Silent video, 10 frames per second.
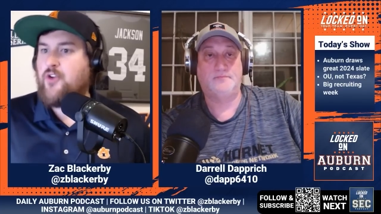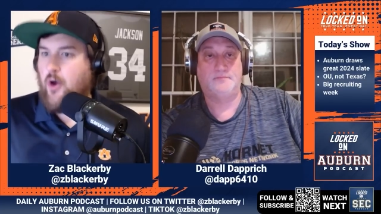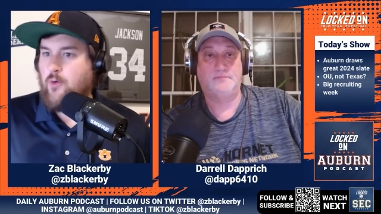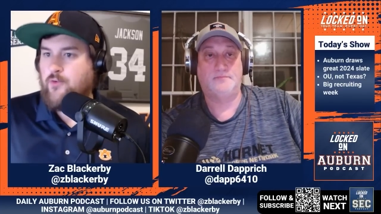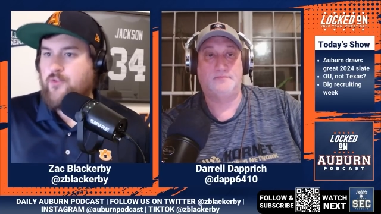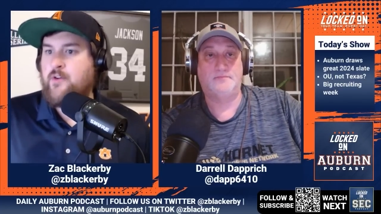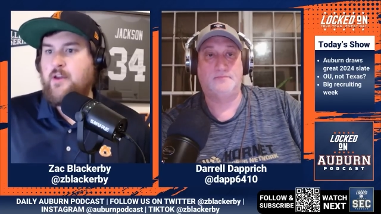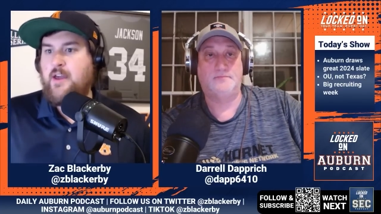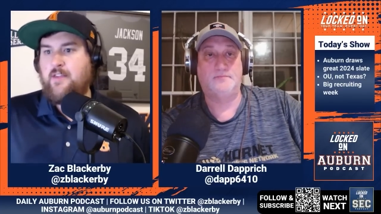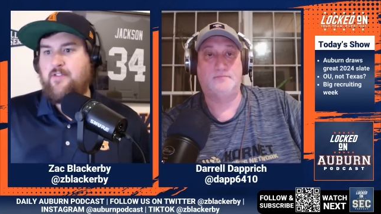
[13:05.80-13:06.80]
Speaker 1: to host.
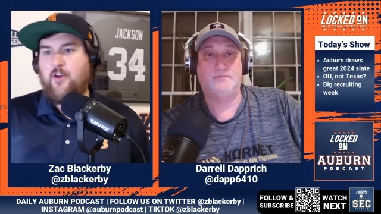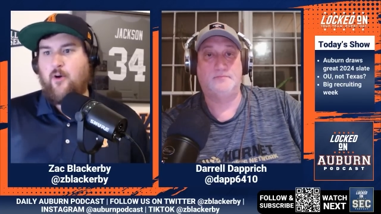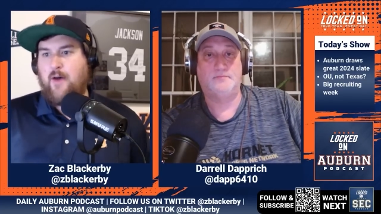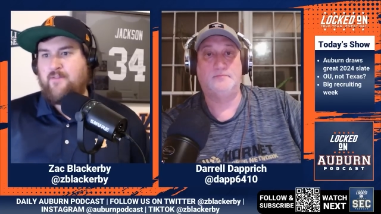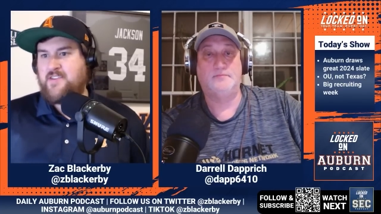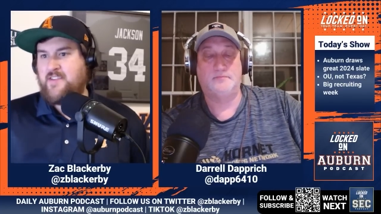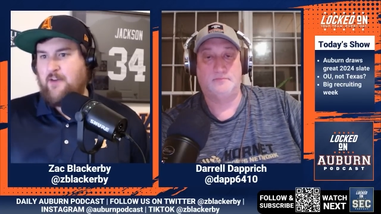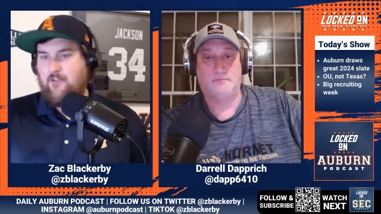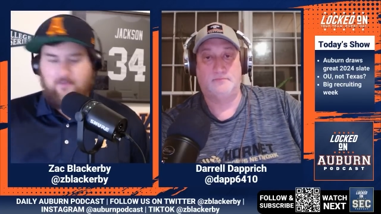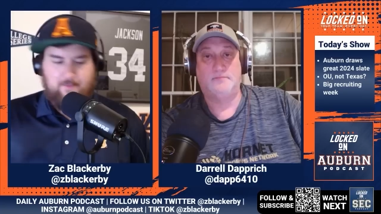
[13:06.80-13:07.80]
And so obviously
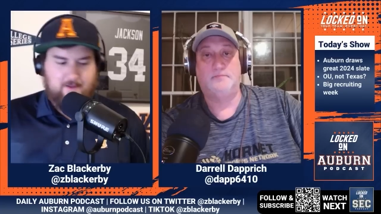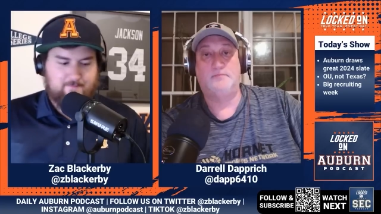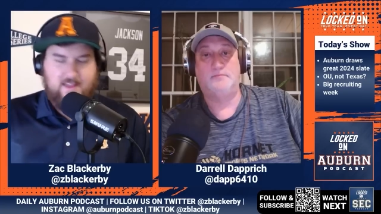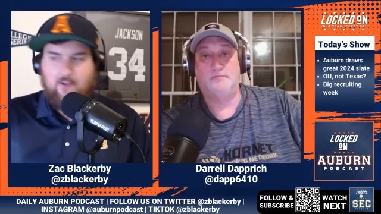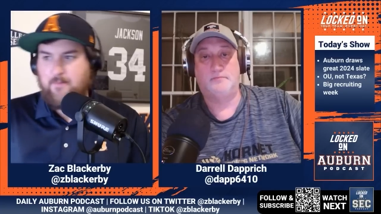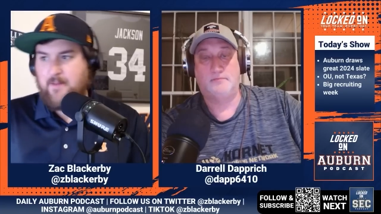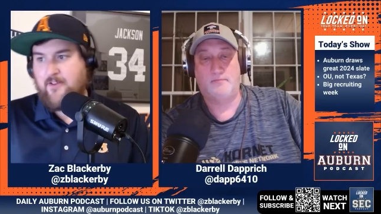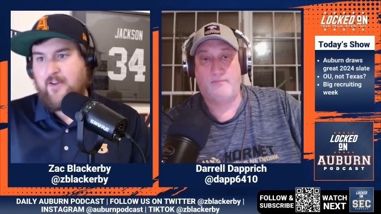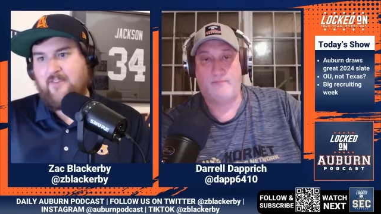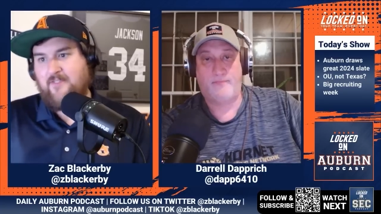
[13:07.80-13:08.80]
that would have been that would have been
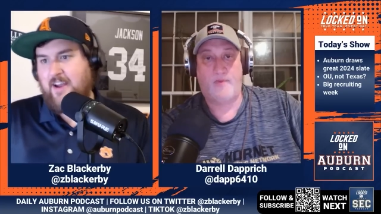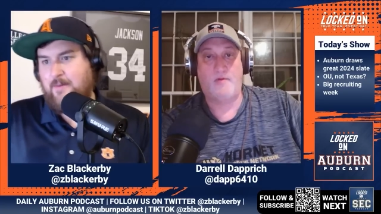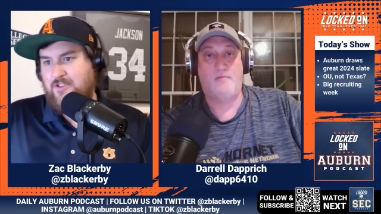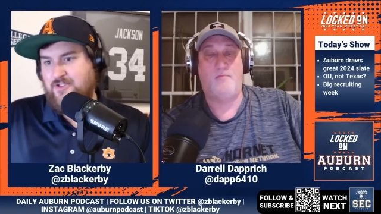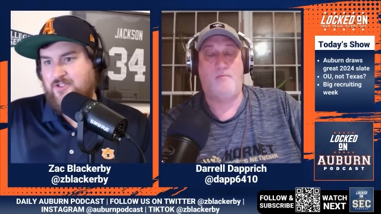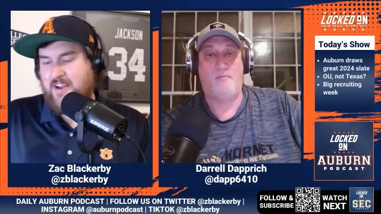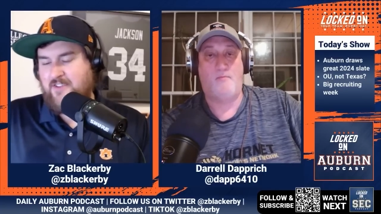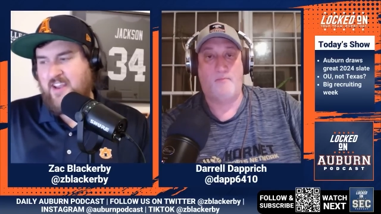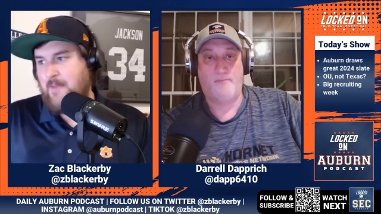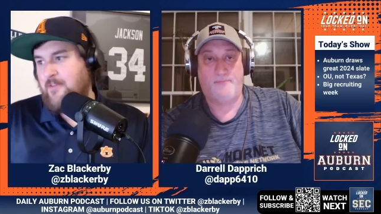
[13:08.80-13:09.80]
a great environment in Jordan
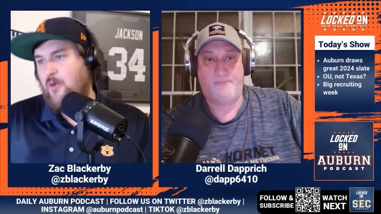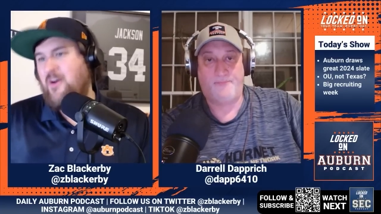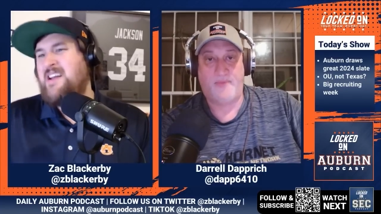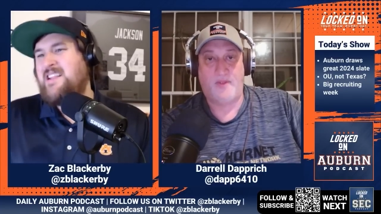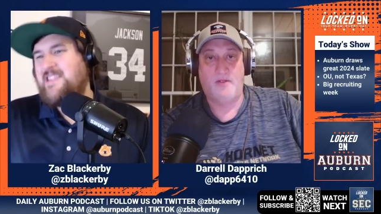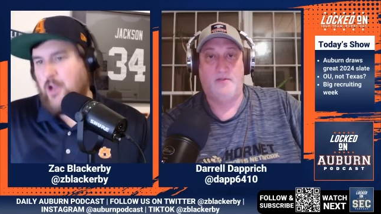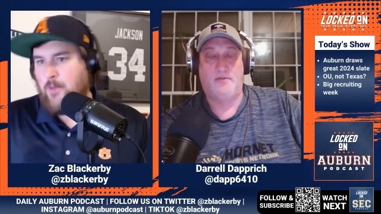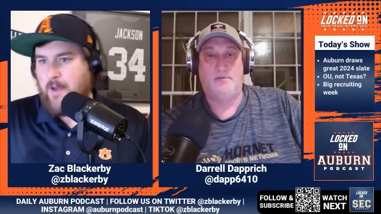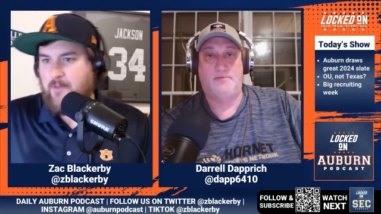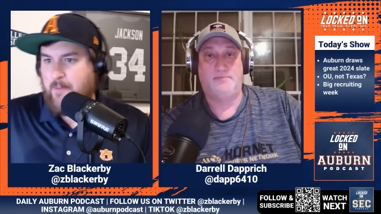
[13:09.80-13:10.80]
Hare Stadium. So little
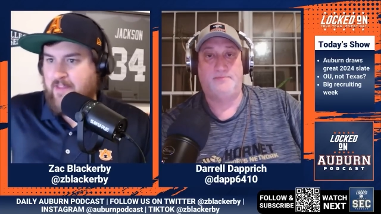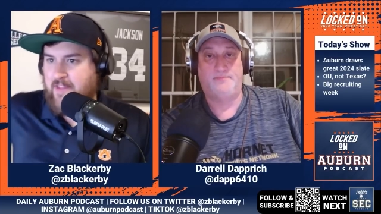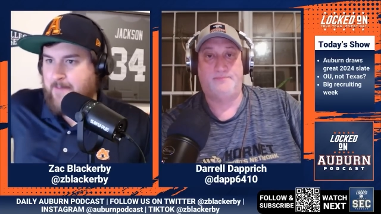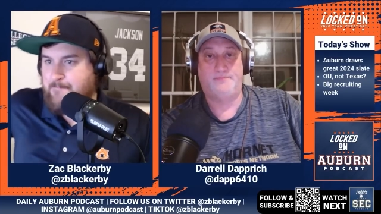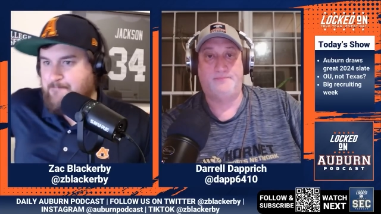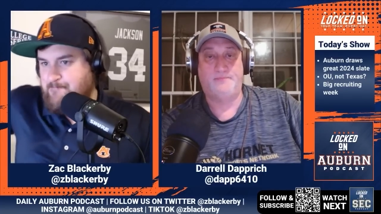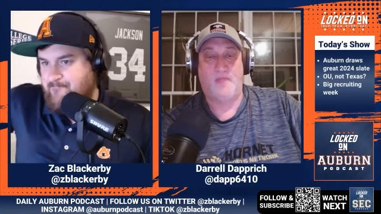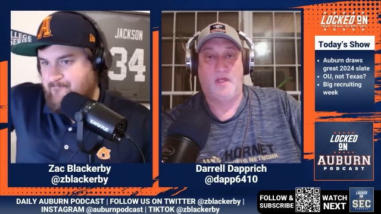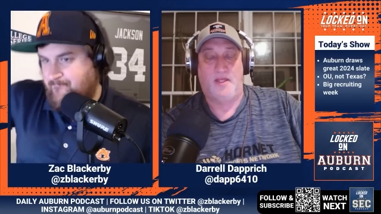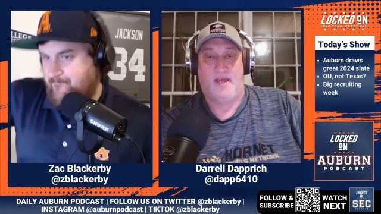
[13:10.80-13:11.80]
bummed about that.
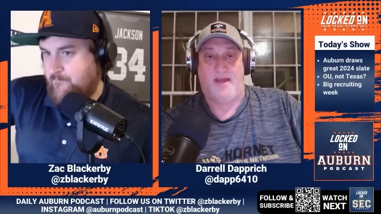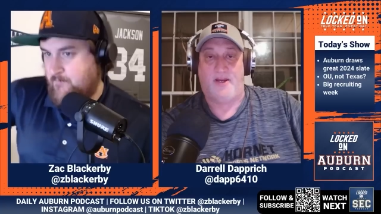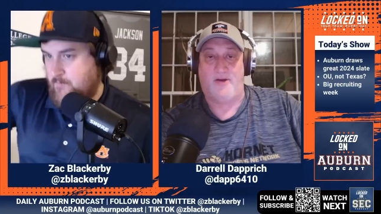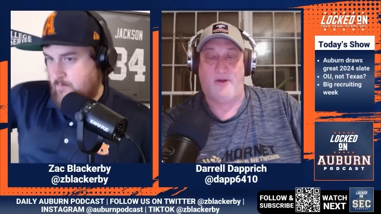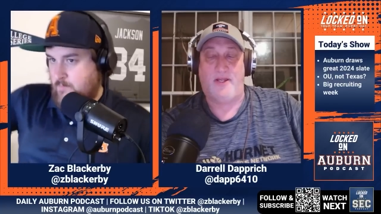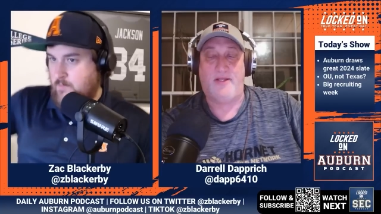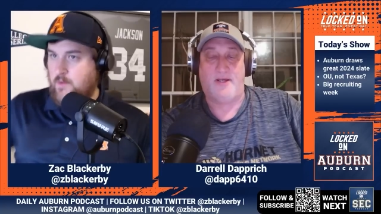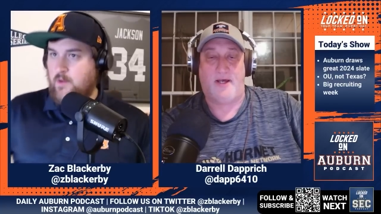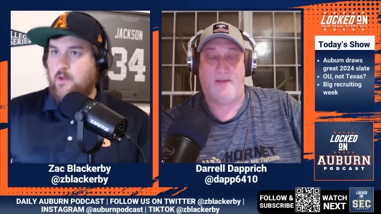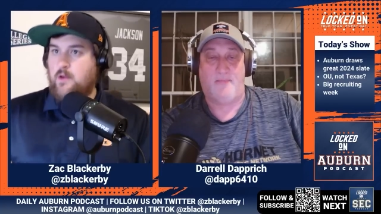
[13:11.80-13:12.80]
Speaker 2: Yeah, I
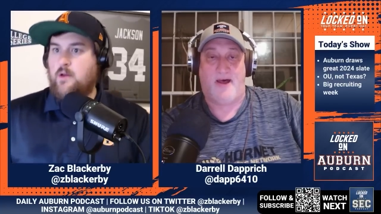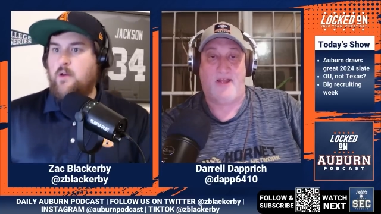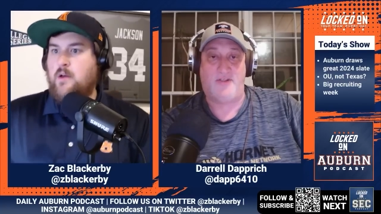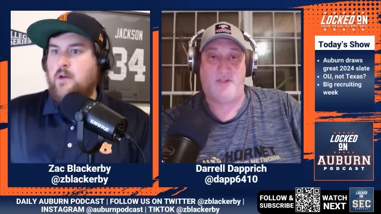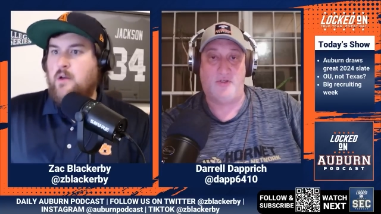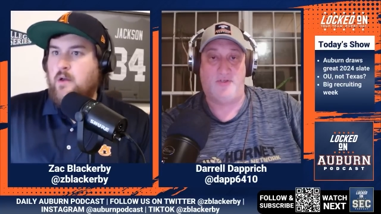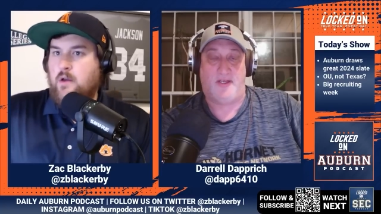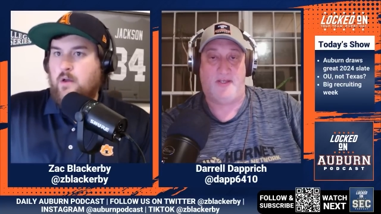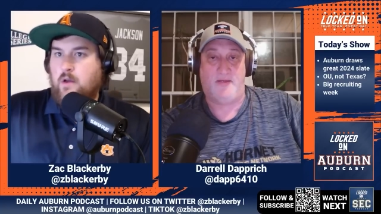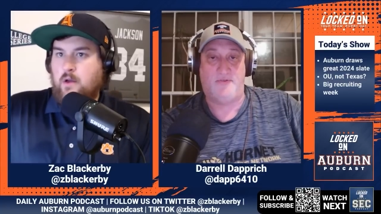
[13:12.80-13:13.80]
agree. Uh, my two
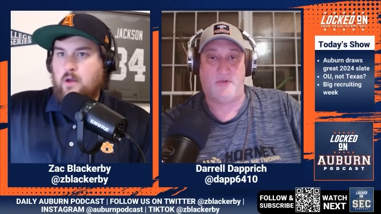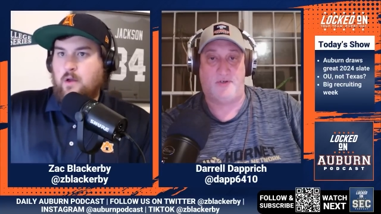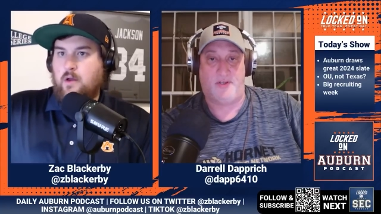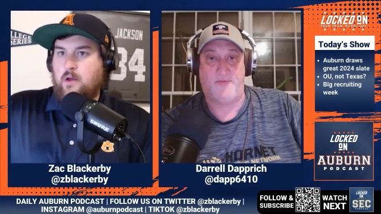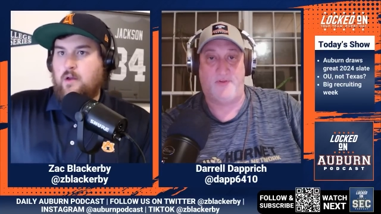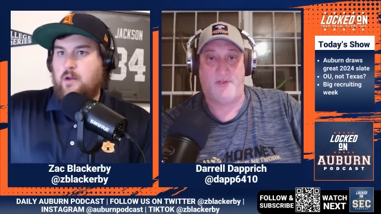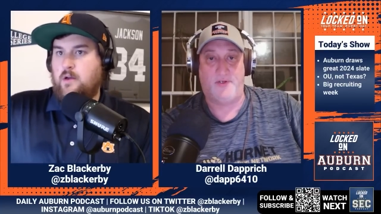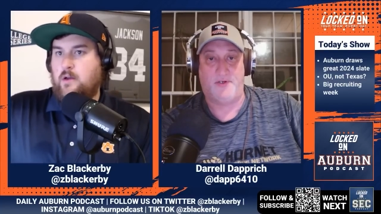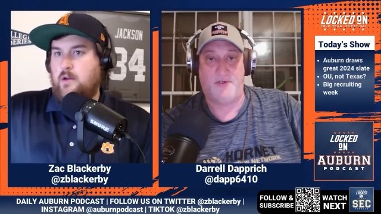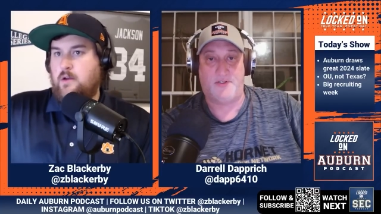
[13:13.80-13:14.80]
teams are different
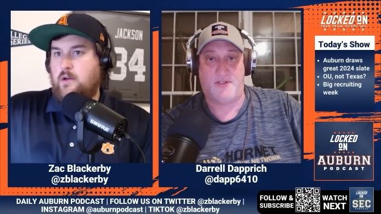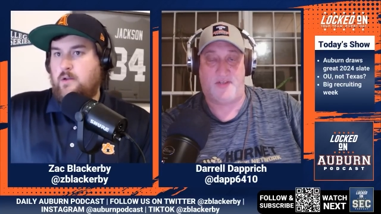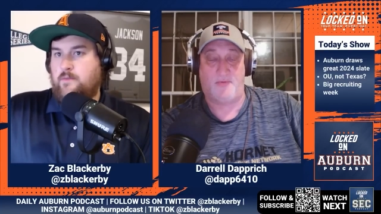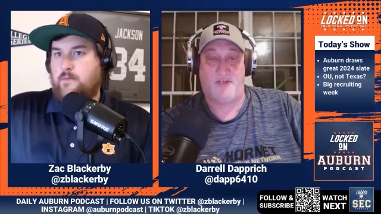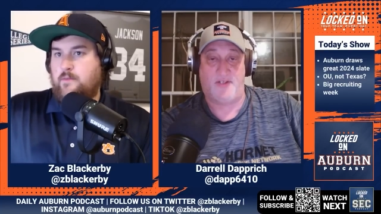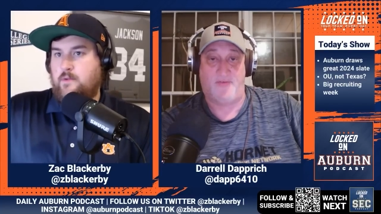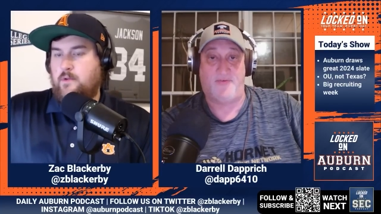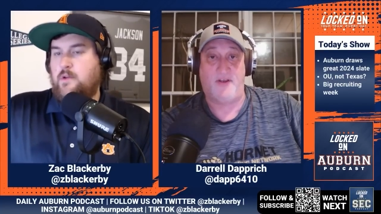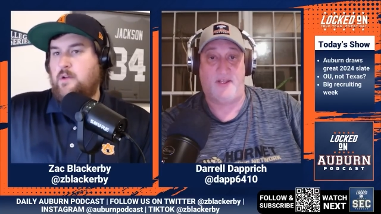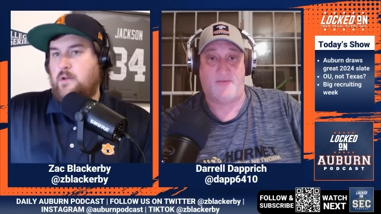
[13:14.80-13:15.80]
than yours because they were
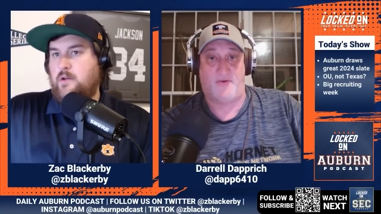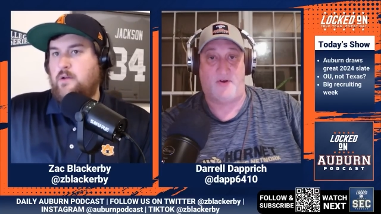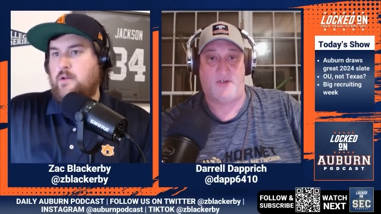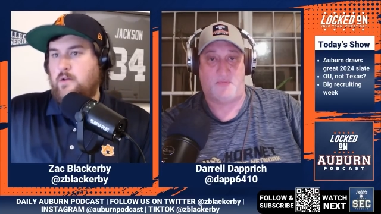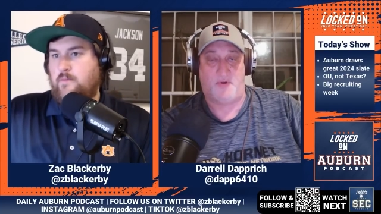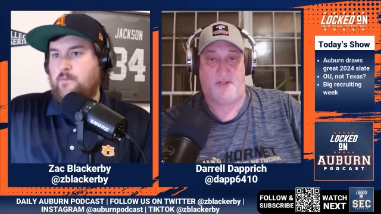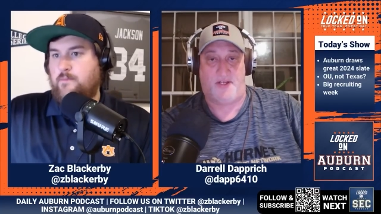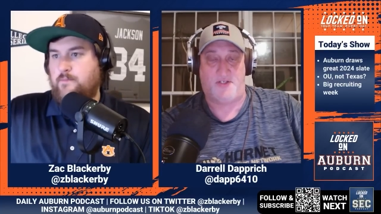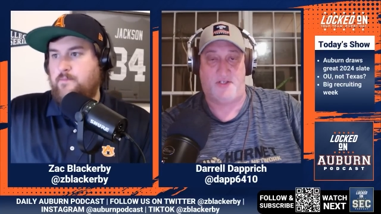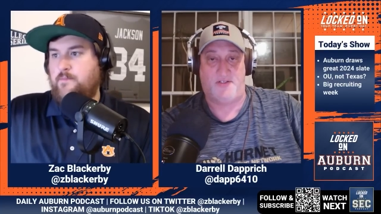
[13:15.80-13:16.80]
different as far as
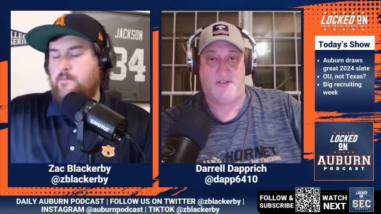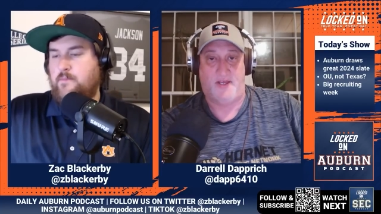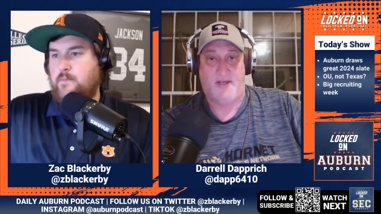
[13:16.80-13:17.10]
predictions.